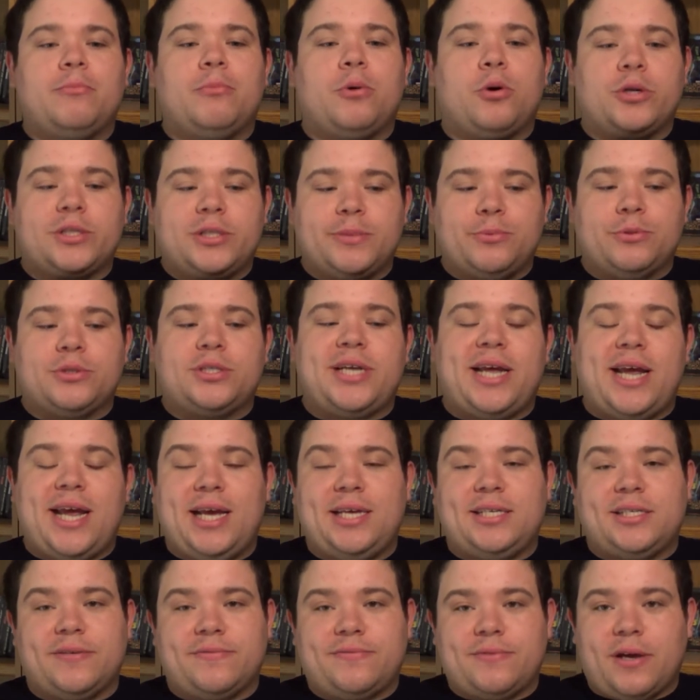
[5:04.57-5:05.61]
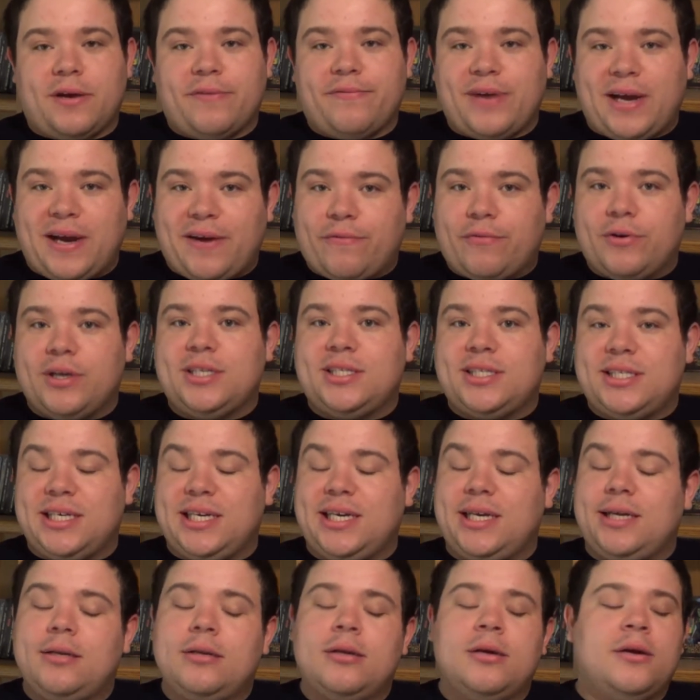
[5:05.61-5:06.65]
multiple takes of every
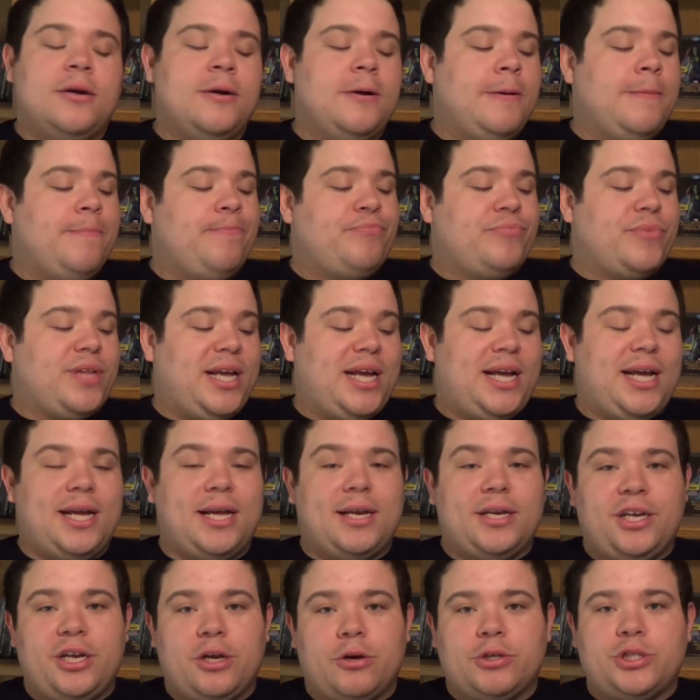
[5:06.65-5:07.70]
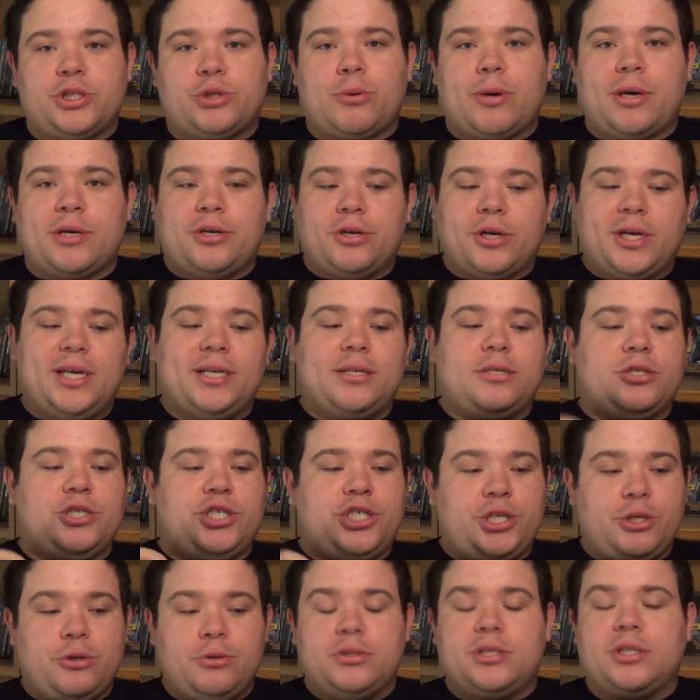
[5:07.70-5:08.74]
scene, and you know, a director can
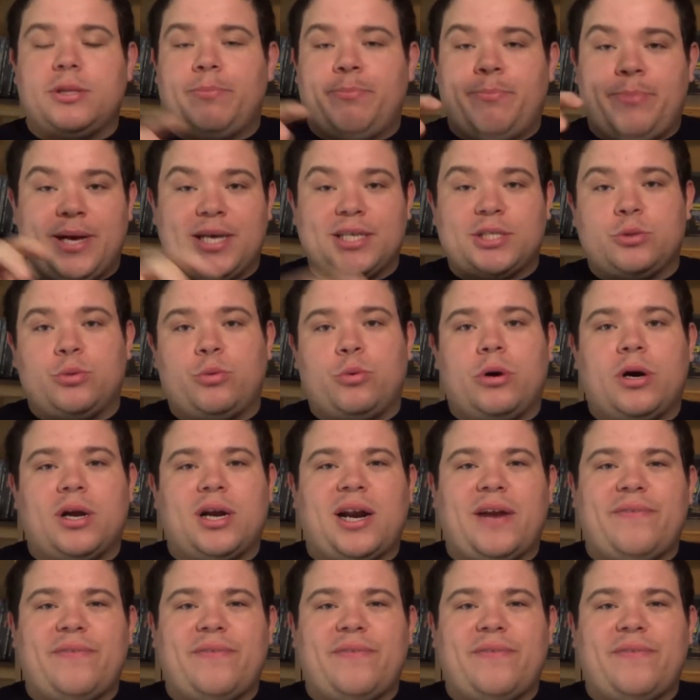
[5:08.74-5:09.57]
choose the best one.